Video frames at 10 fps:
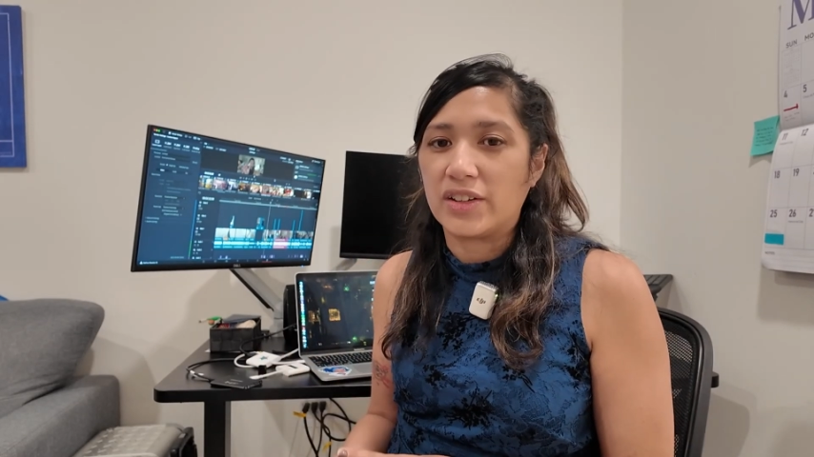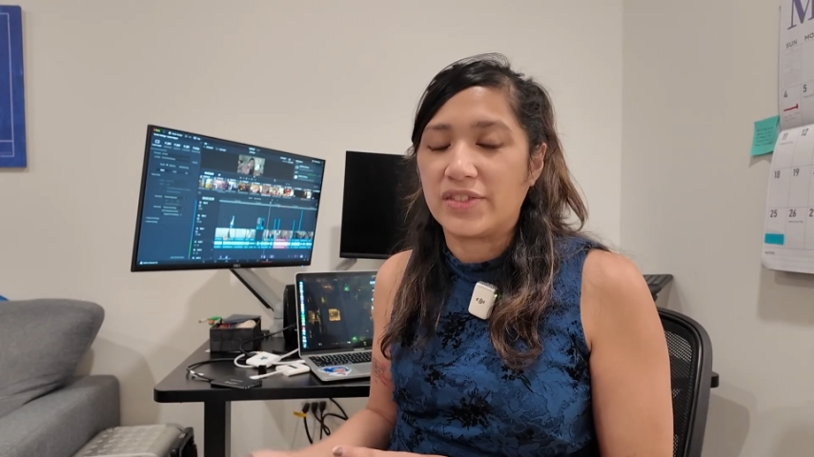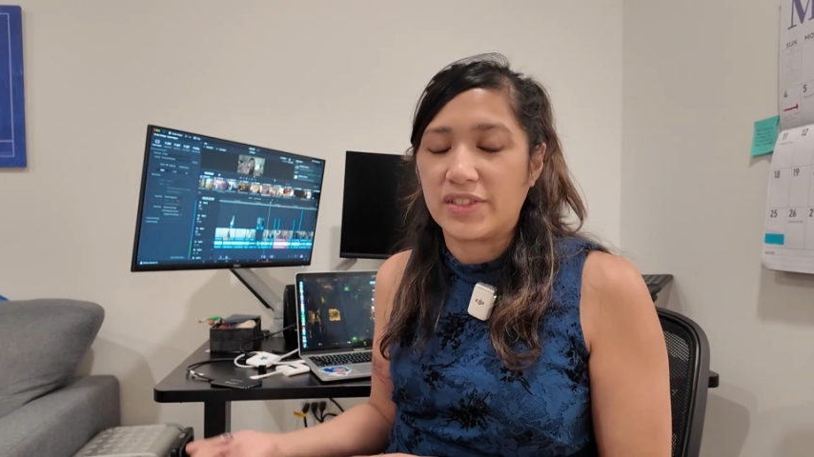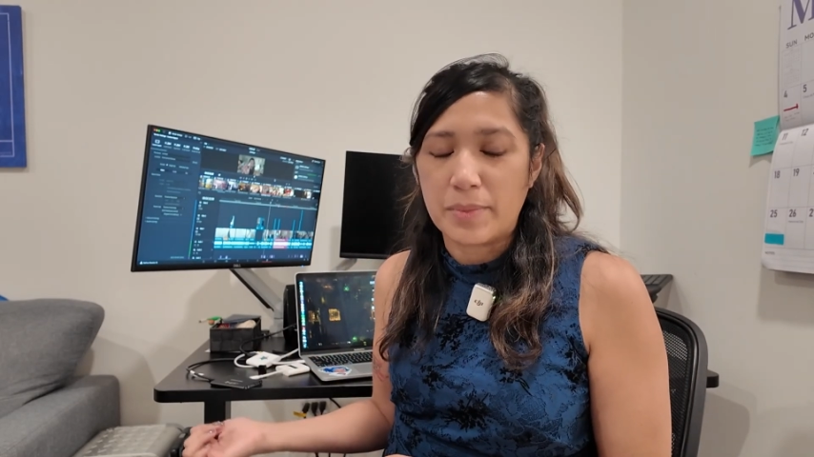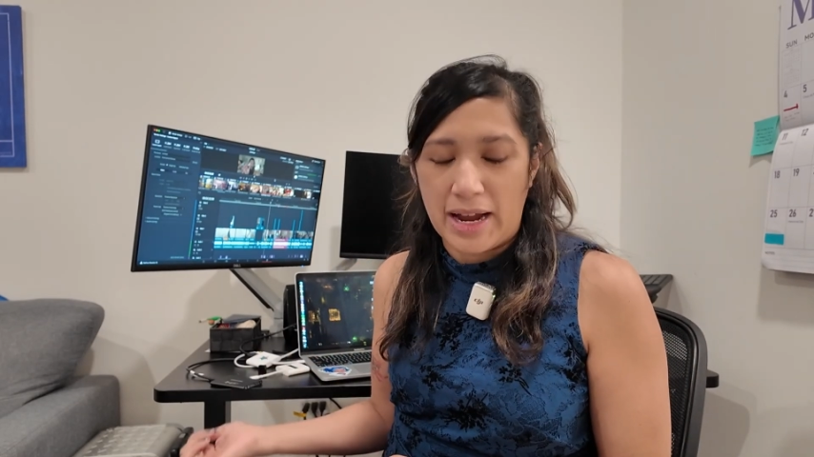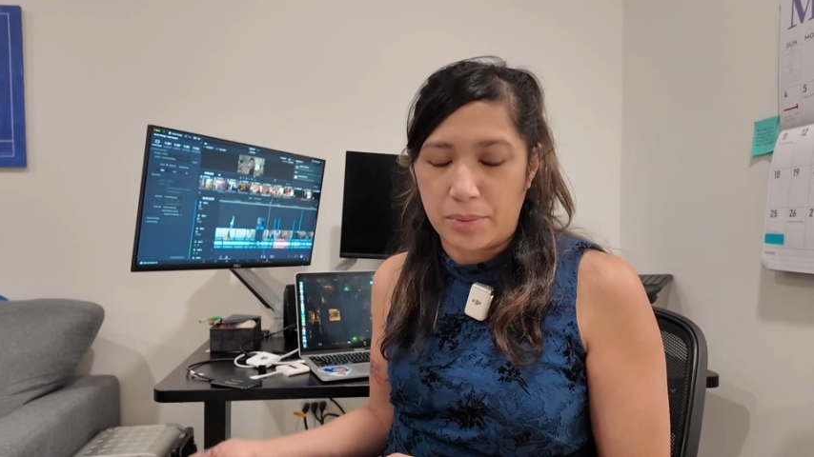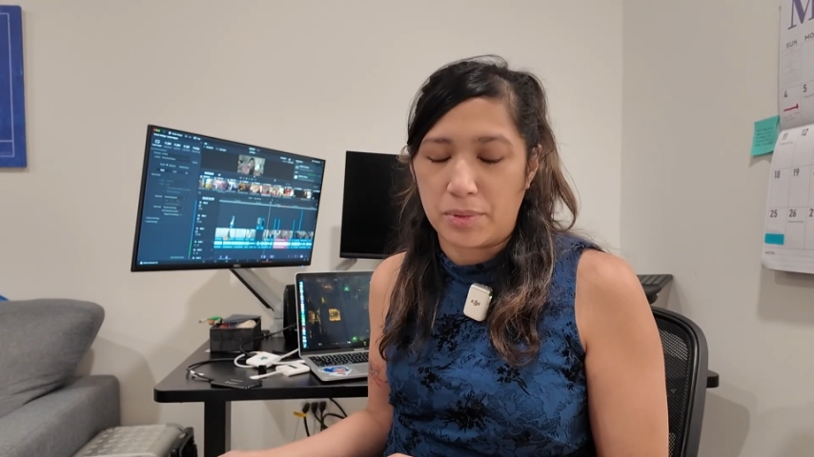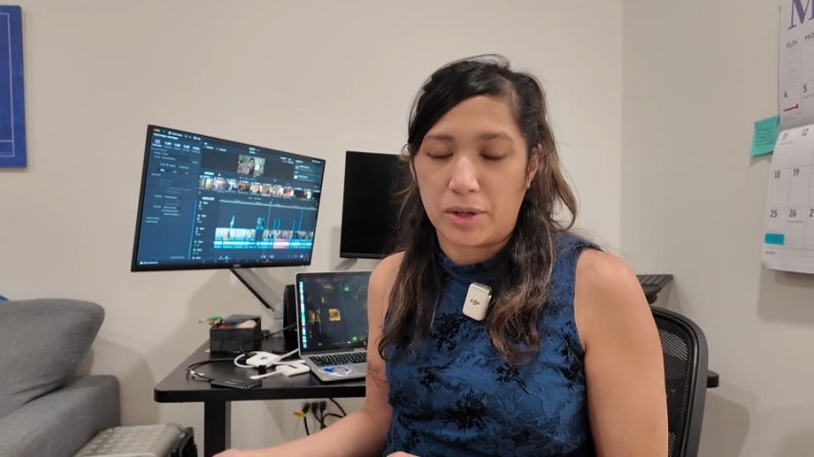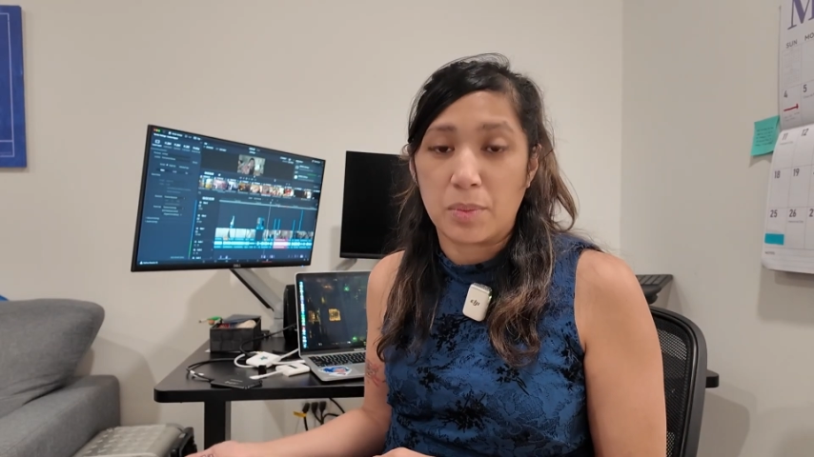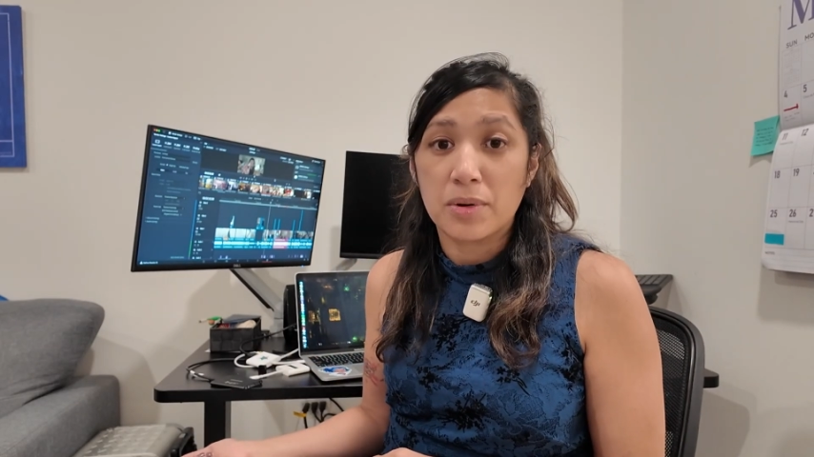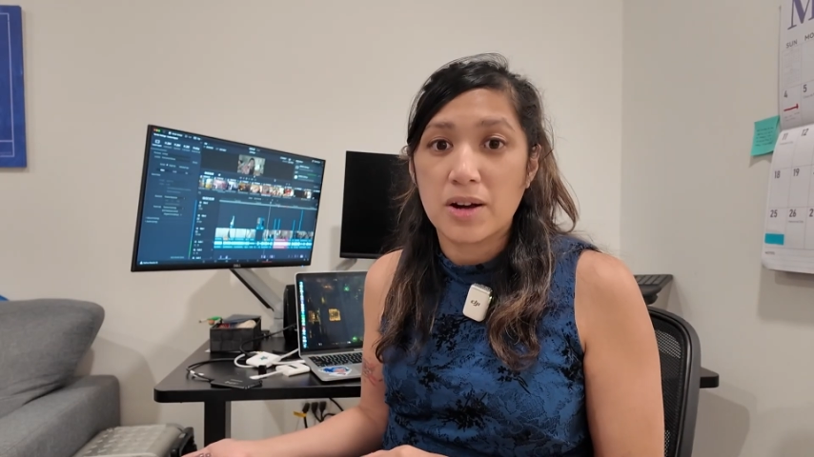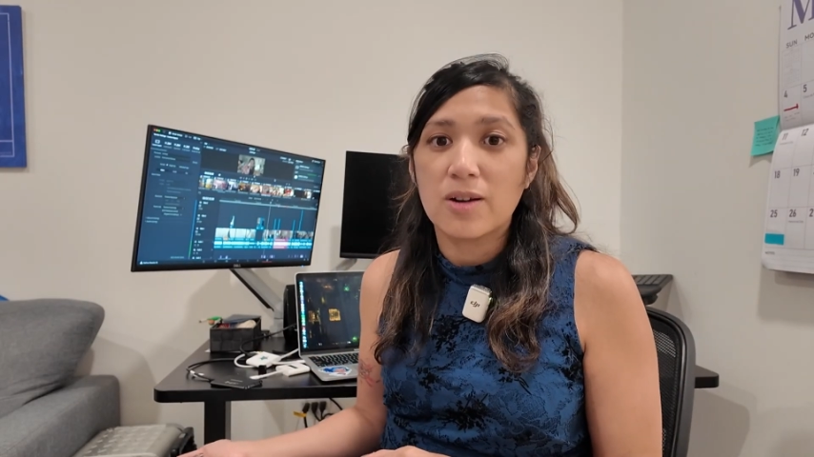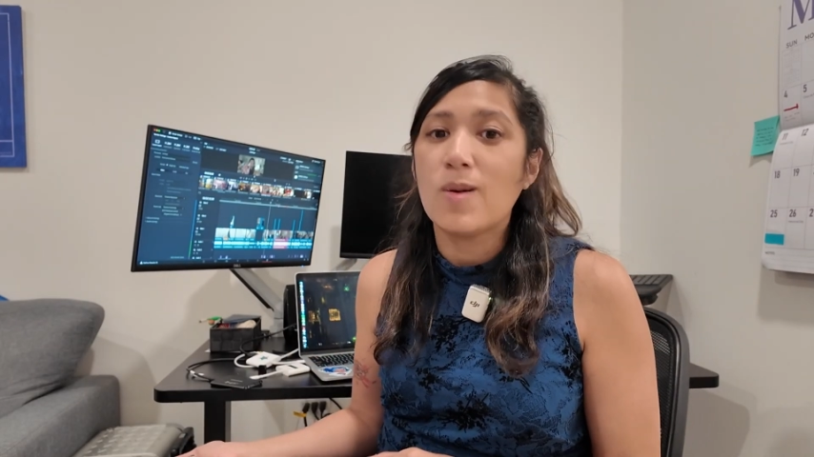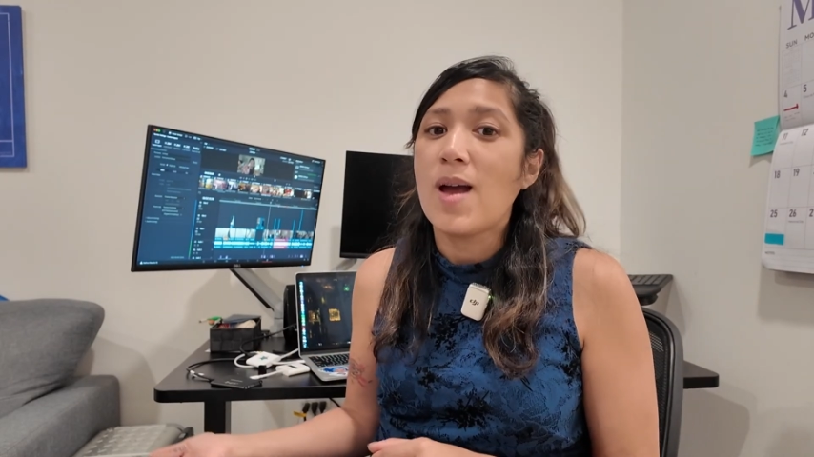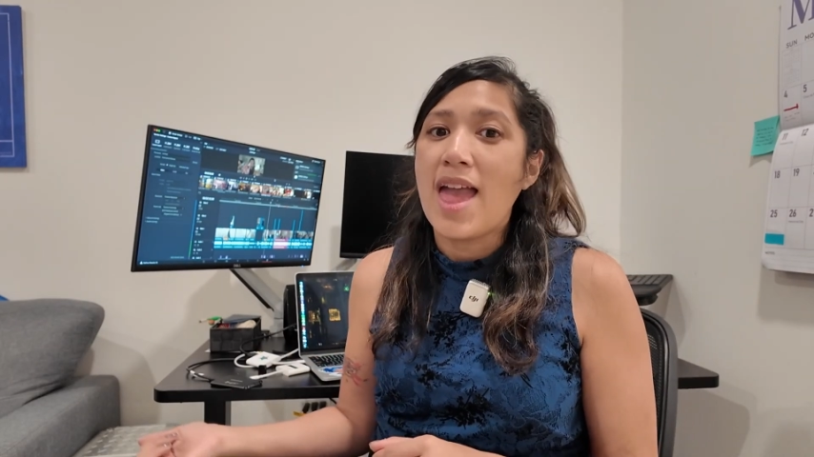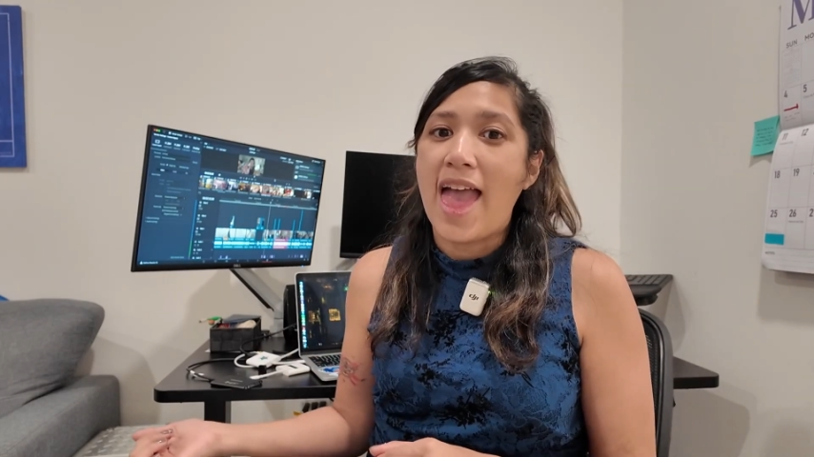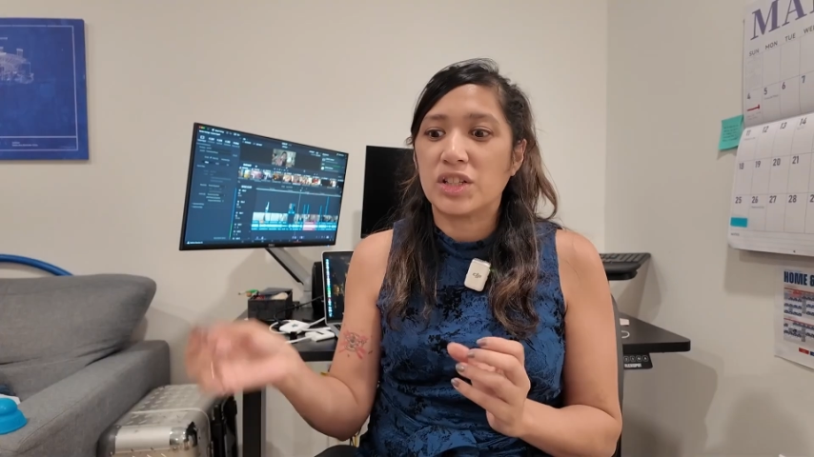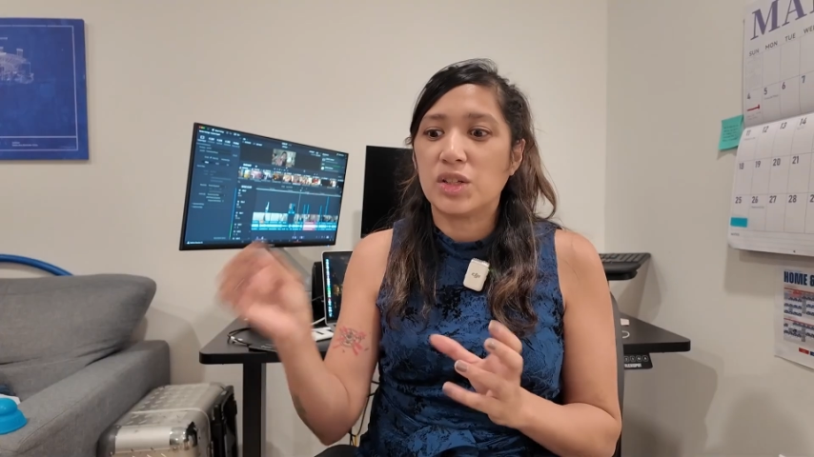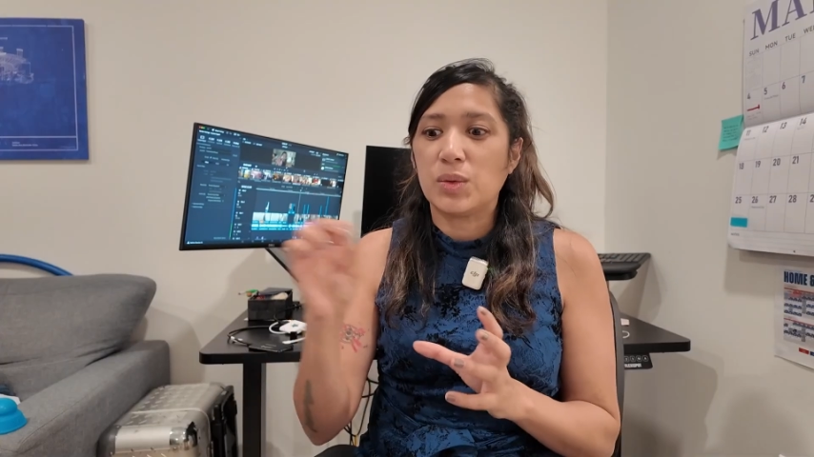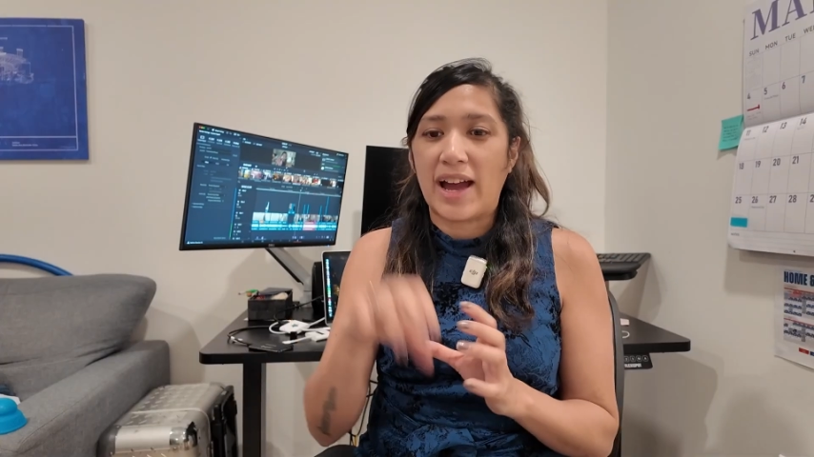of a MacBook Pro. Once you